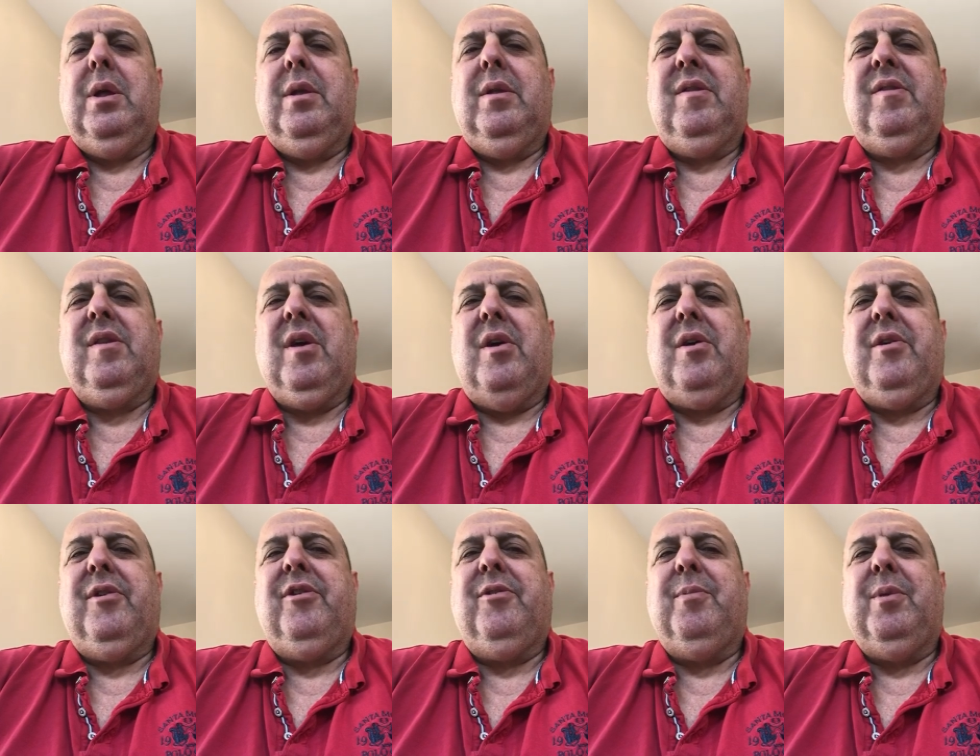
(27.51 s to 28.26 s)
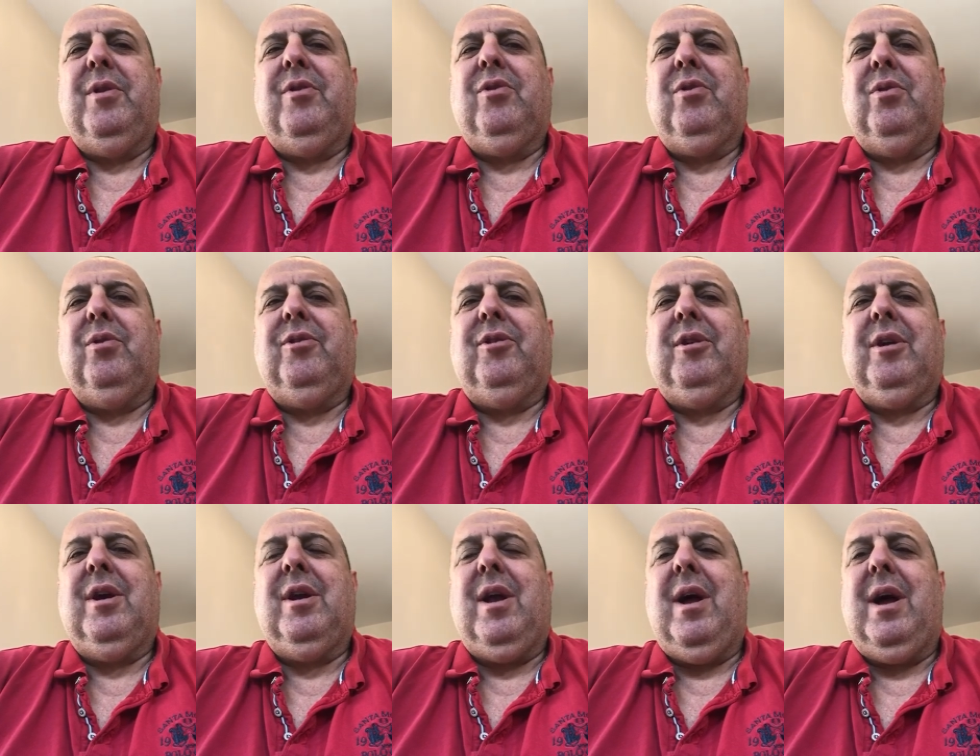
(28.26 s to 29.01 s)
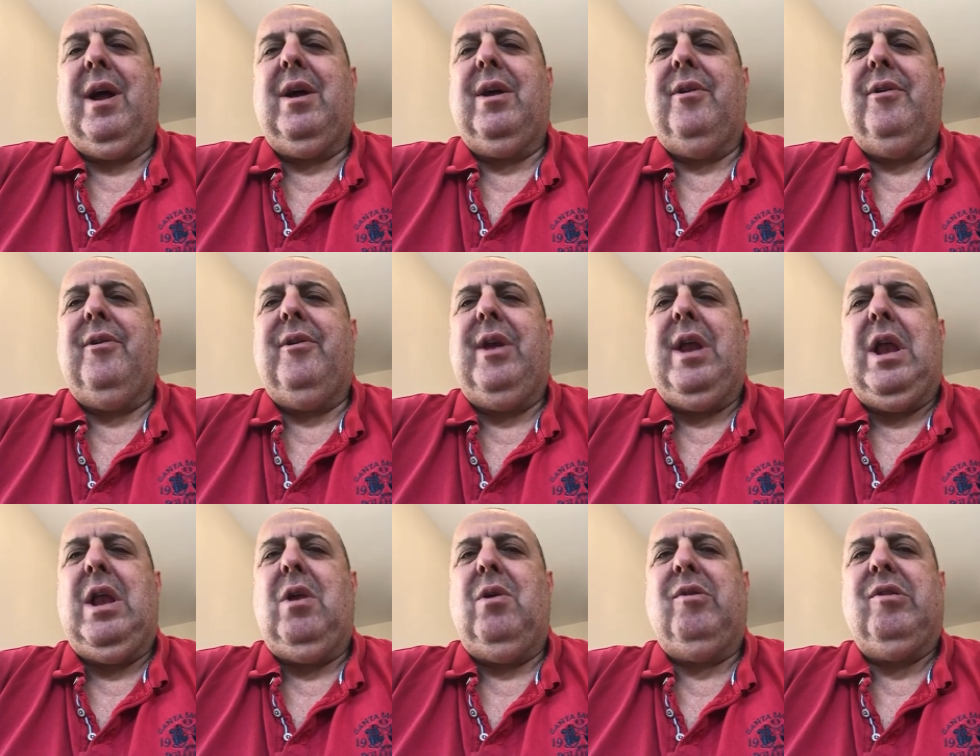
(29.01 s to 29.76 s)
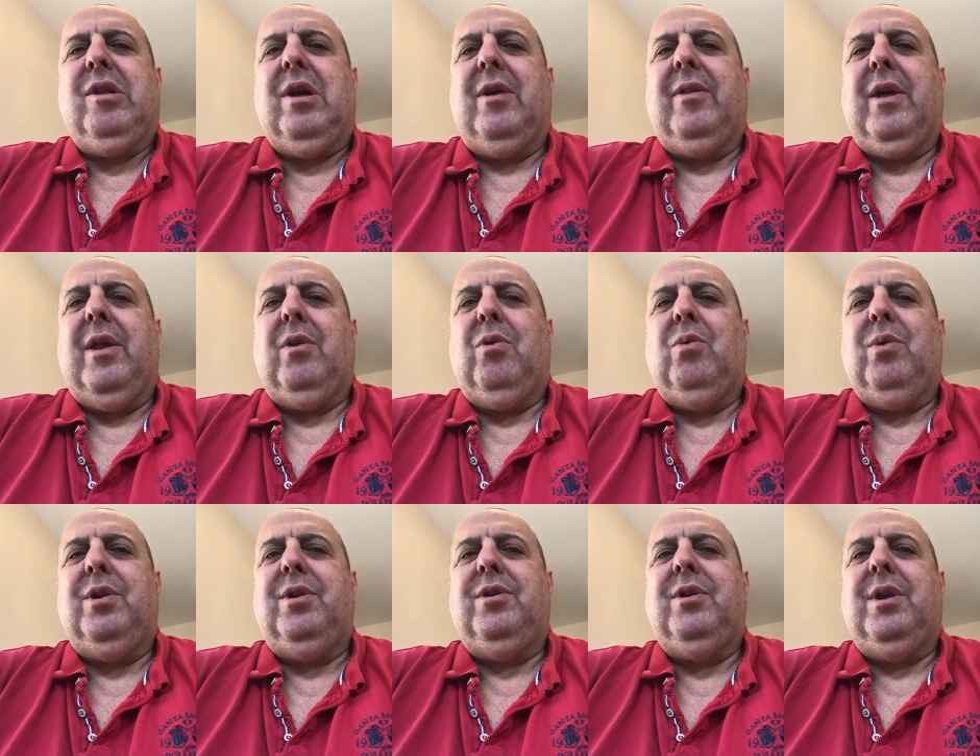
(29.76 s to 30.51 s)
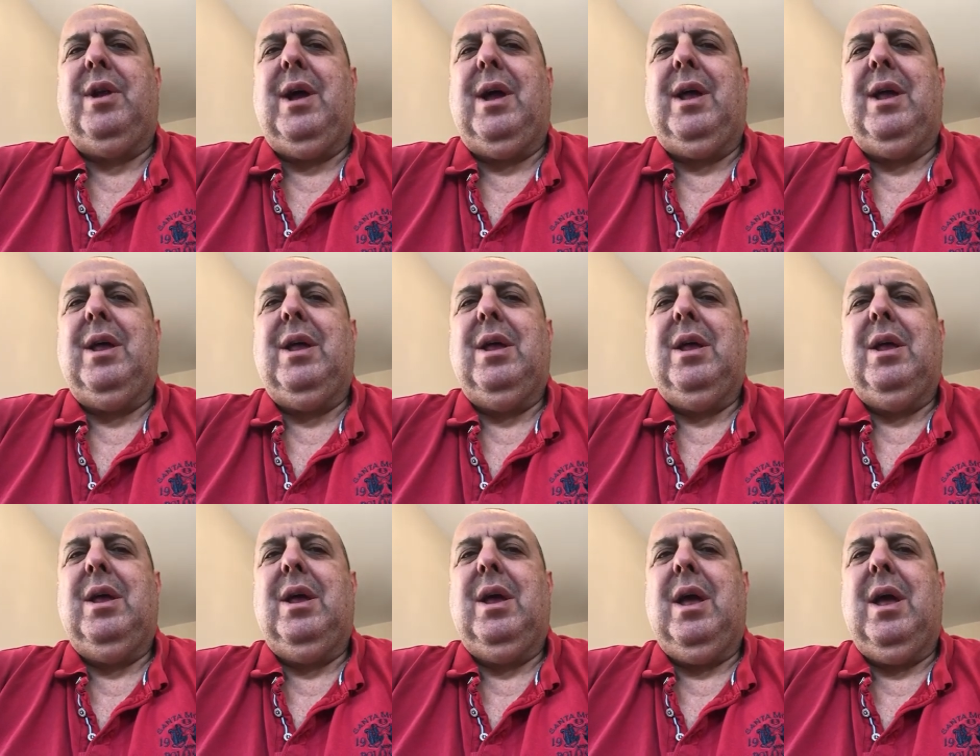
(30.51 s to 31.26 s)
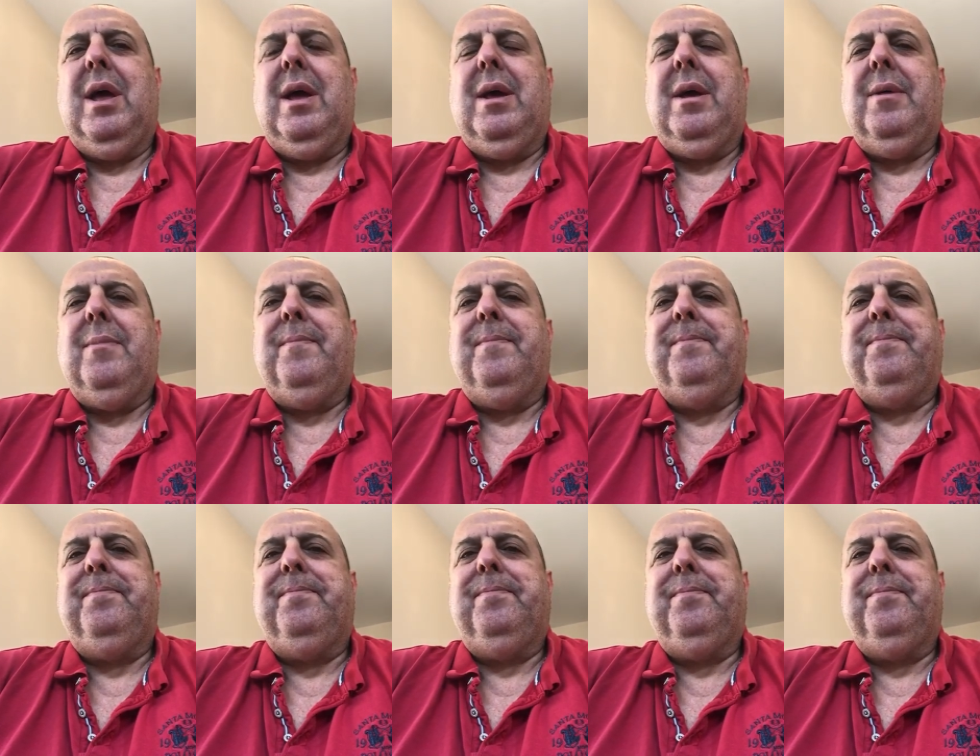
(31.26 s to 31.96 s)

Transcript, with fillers: Smith's horse Kreicher really looks like that'll win today. Um,